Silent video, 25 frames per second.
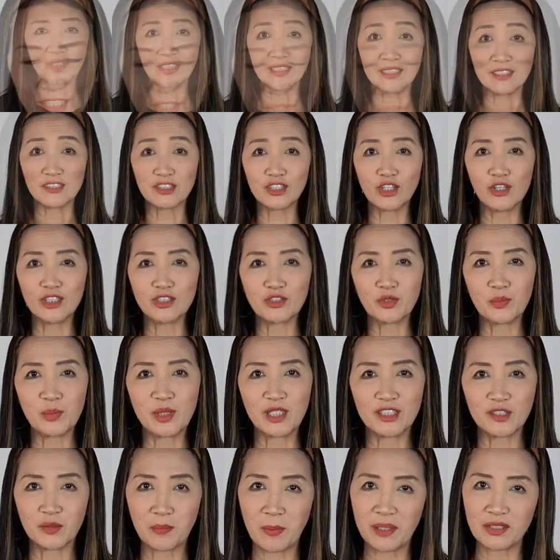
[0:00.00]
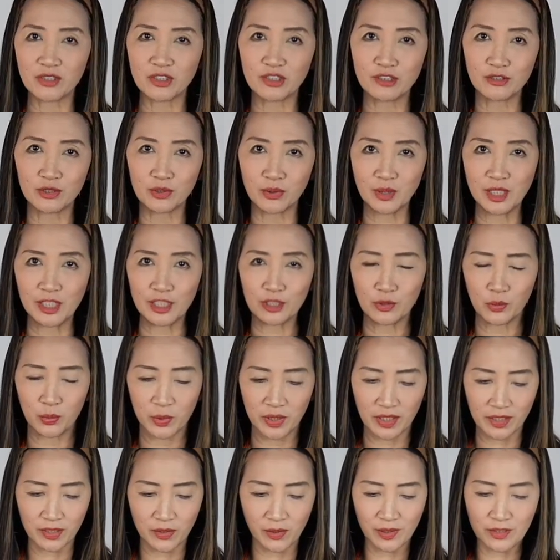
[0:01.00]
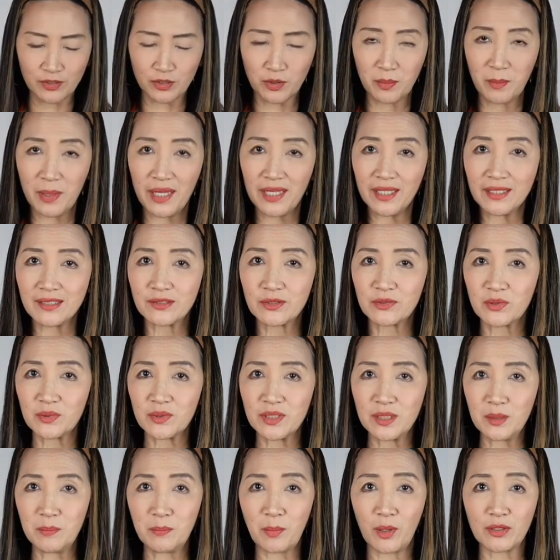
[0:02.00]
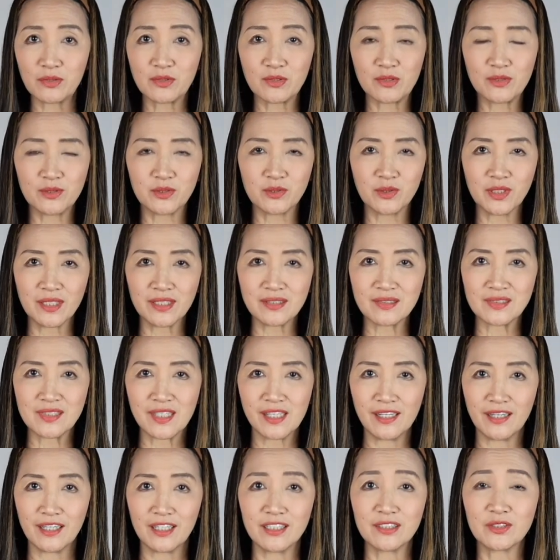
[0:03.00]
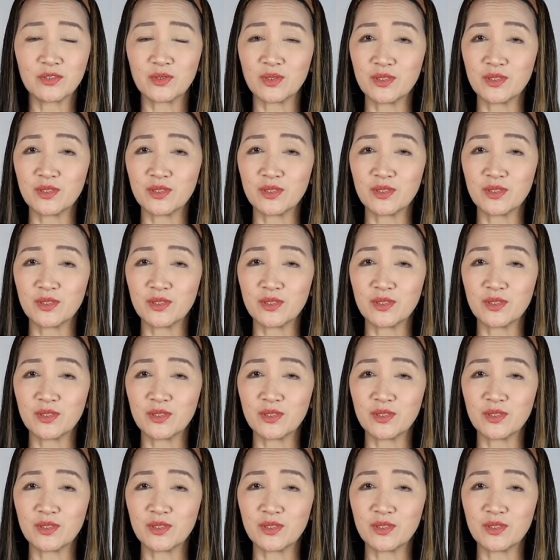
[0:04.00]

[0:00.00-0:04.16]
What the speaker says: It is going to be a special treat. We are going to make 3 bottle drinks here,